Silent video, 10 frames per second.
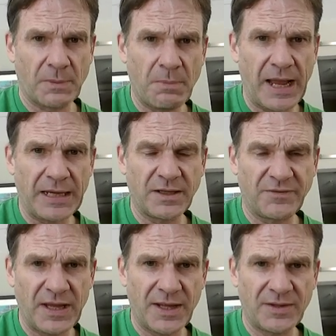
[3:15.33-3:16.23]
mind of
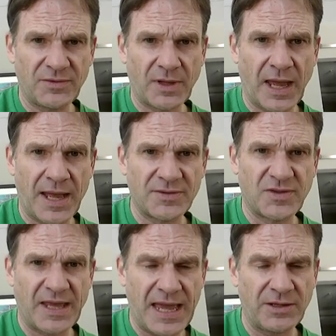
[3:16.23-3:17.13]
his as
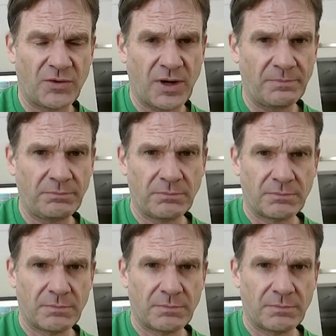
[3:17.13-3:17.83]
the engram